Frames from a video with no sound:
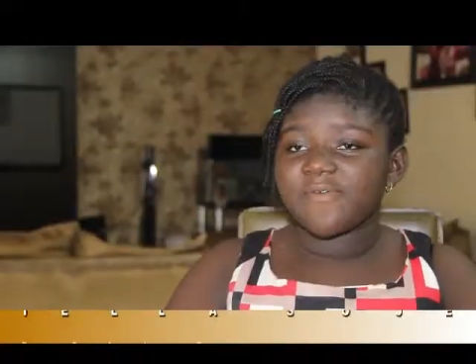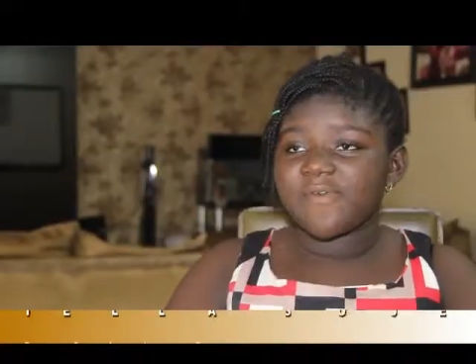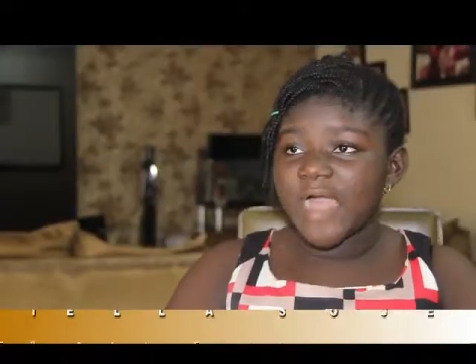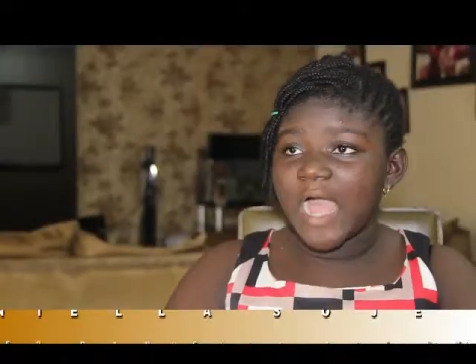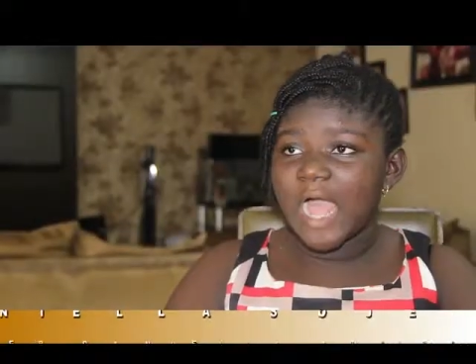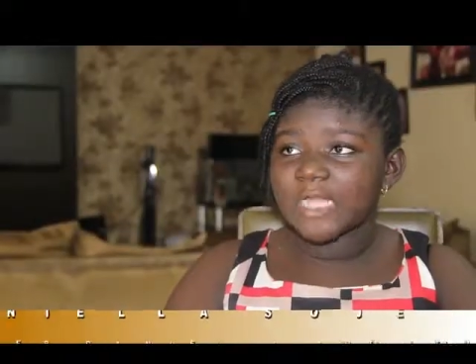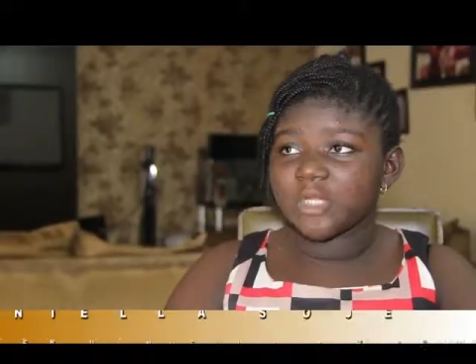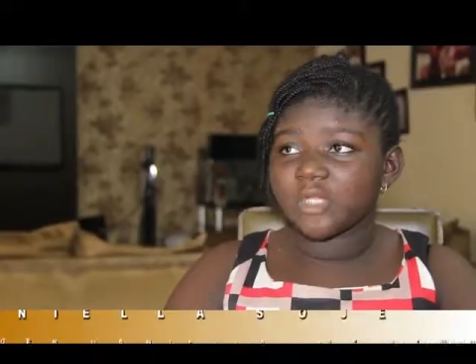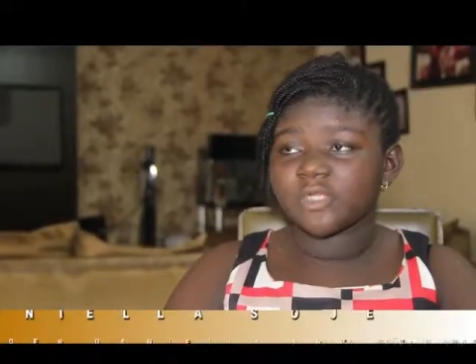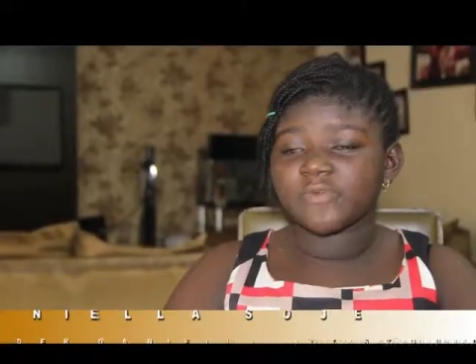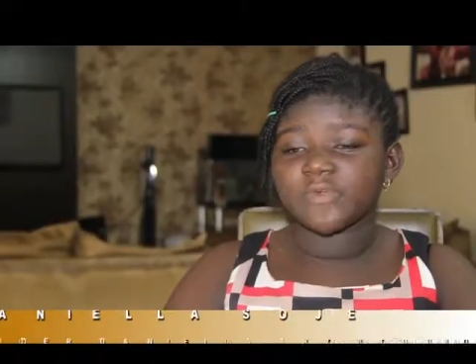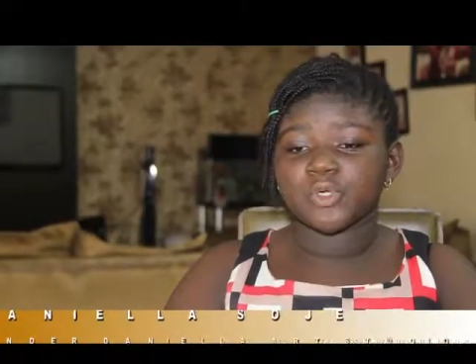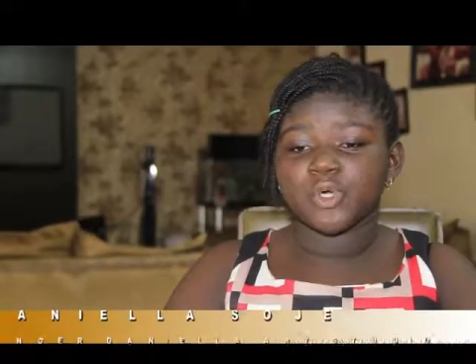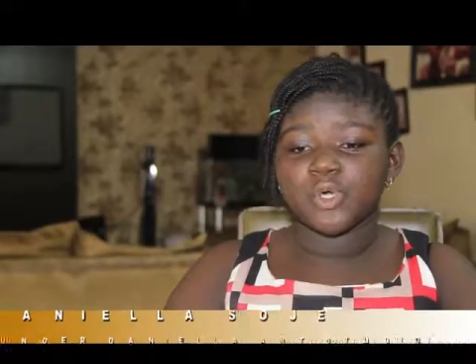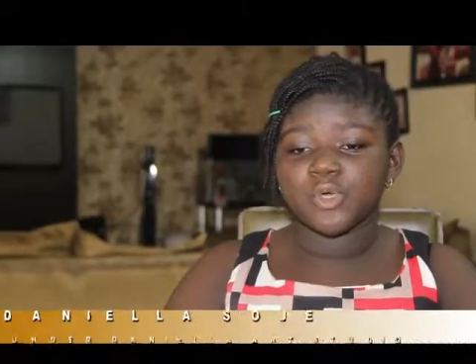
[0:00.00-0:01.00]
I've had a lot
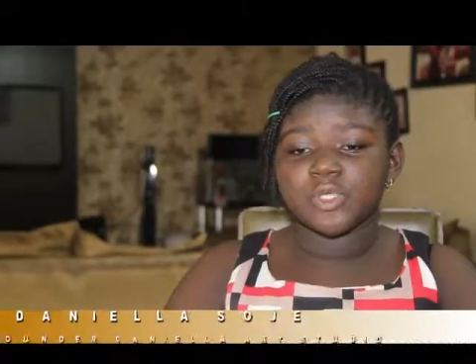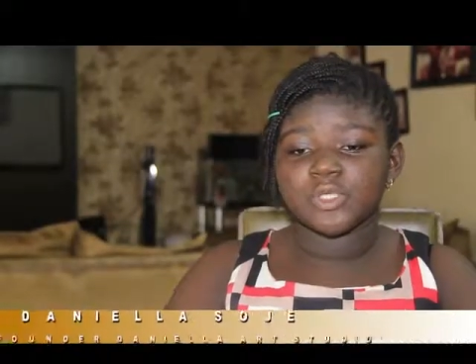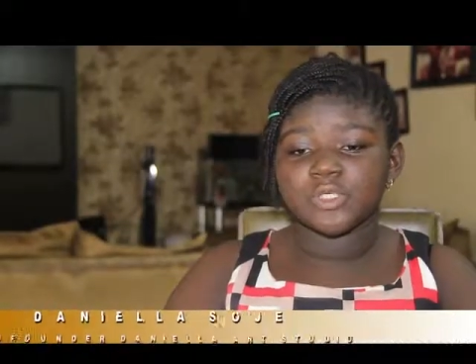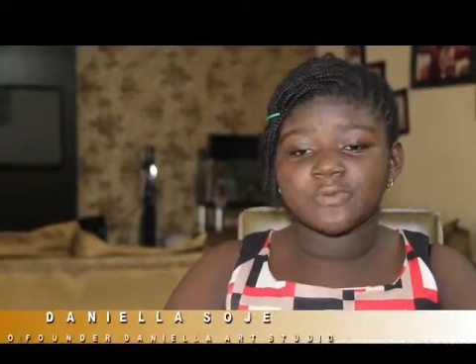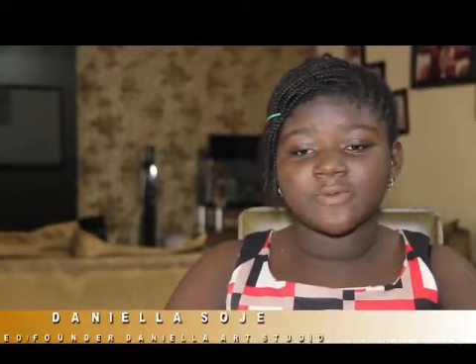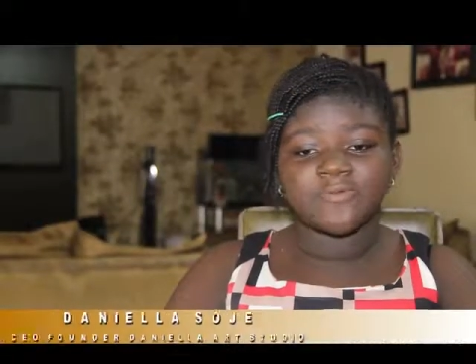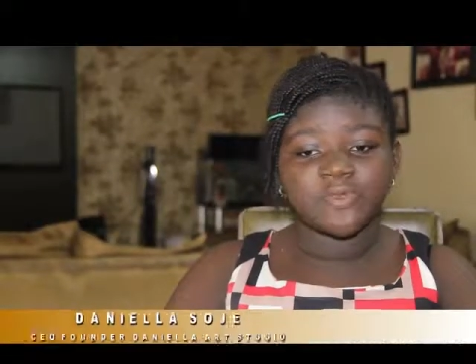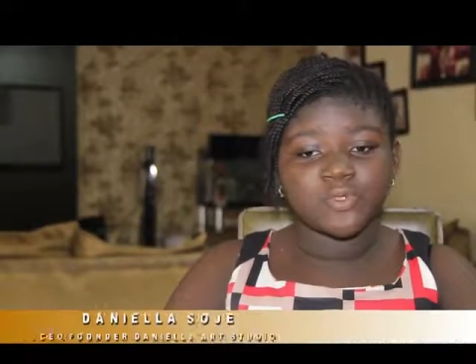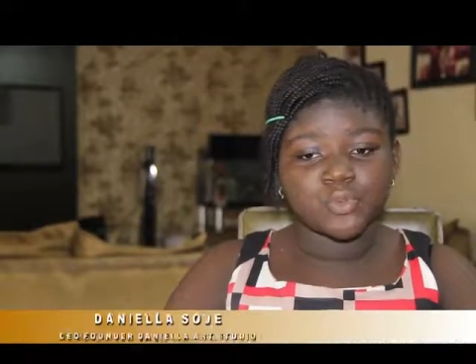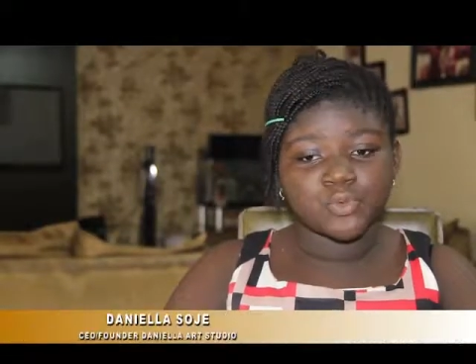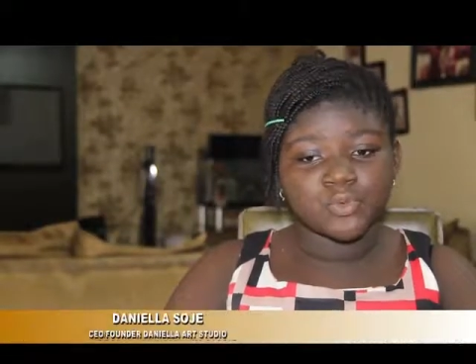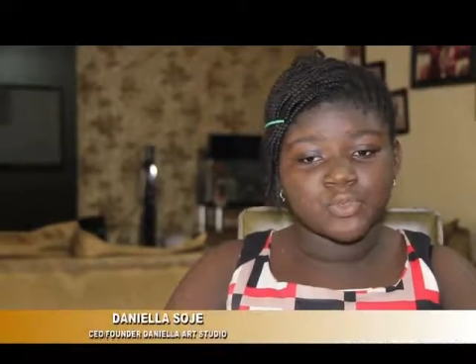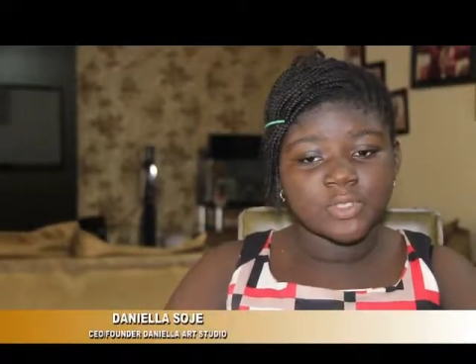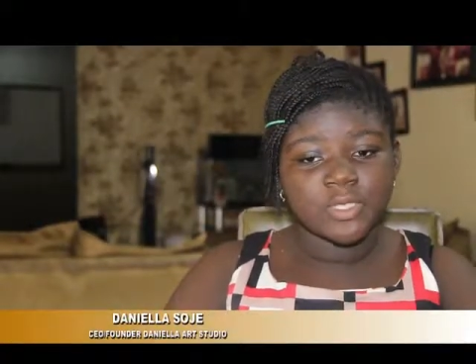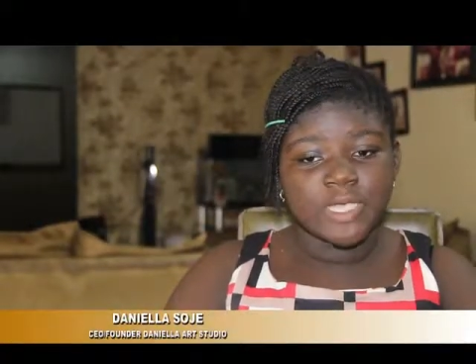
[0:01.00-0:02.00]
of encouraging
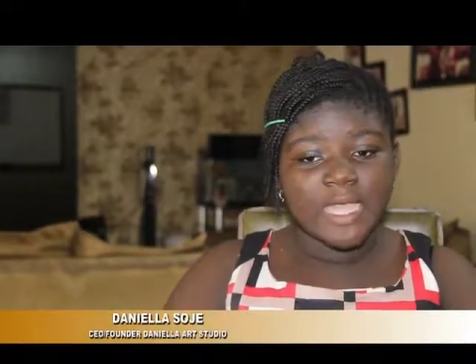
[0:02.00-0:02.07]
reviews